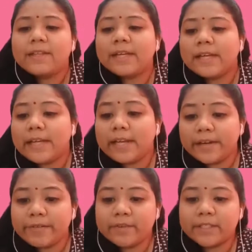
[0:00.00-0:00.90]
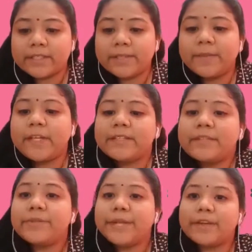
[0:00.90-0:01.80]
The
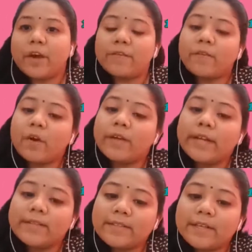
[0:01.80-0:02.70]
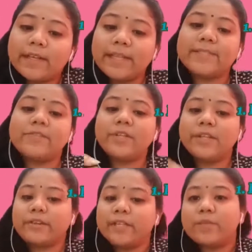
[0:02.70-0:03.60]
irreversibility rate of condenser is
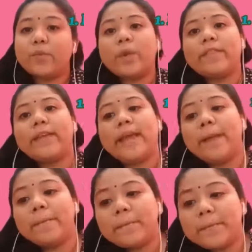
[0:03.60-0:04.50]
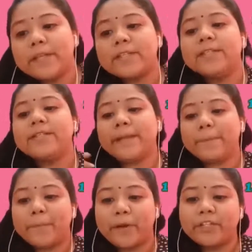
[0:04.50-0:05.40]
decreased when the ambient
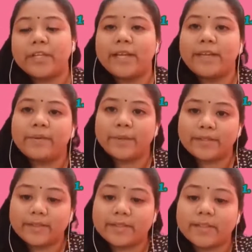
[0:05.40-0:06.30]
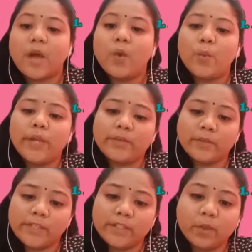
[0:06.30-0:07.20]
temperature increases, which
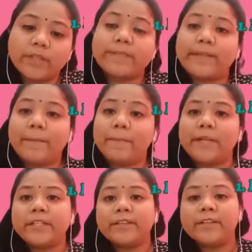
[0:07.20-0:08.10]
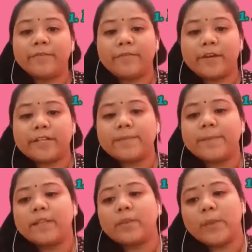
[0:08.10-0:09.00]
will show the temperature difference
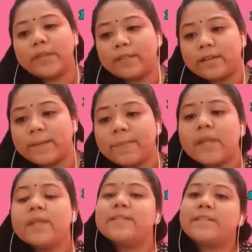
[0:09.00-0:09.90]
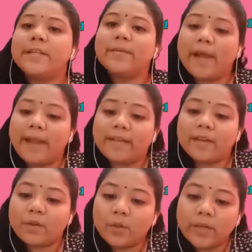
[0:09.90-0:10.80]
between the steam and the
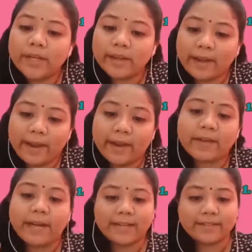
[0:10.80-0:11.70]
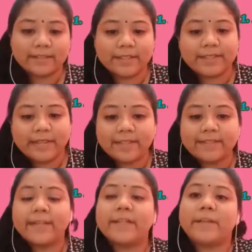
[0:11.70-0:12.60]
cooling air as the dead
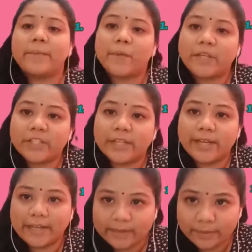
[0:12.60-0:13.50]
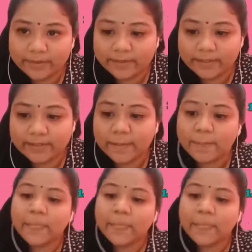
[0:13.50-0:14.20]
state temperature increases.